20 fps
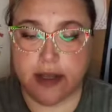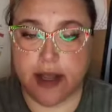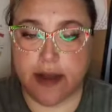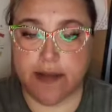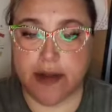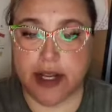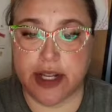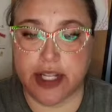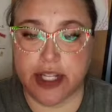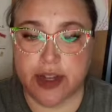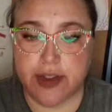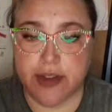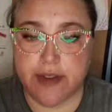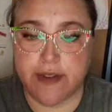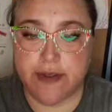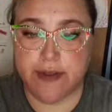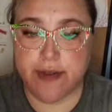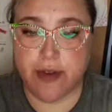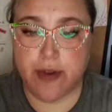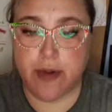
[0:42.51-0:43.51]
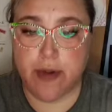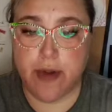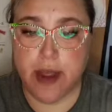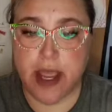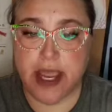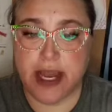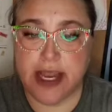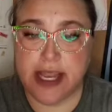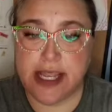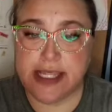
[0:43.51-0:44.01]
I'm going to show you a
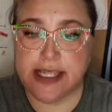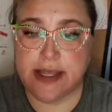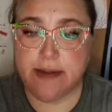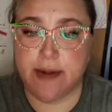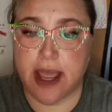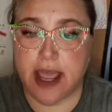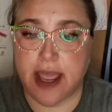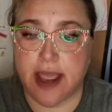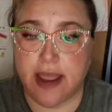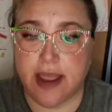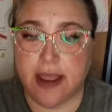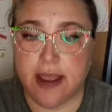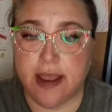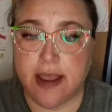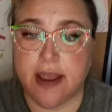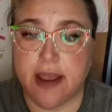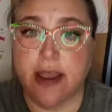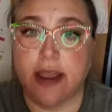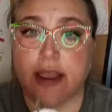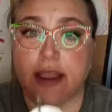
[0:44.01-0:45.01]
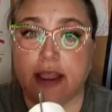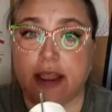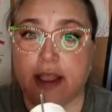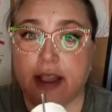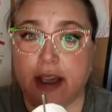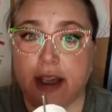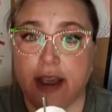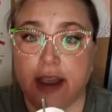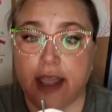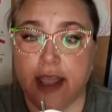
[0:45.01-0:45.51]
quick and easy way.
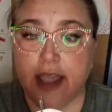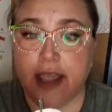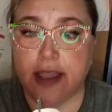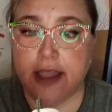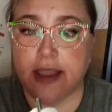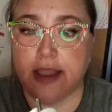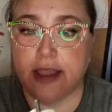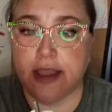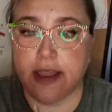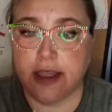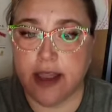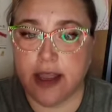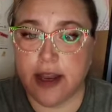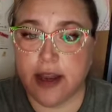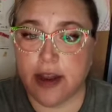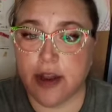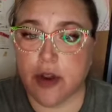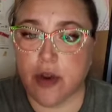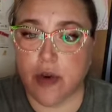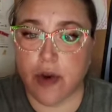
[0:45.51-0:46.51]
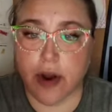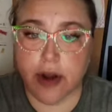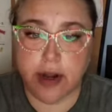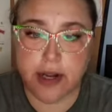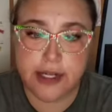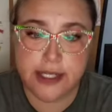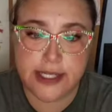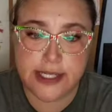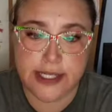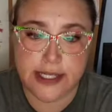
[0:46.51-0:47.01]
Cut it into
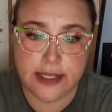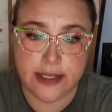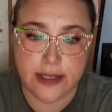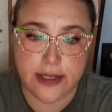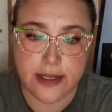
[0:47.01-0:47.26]
quarters.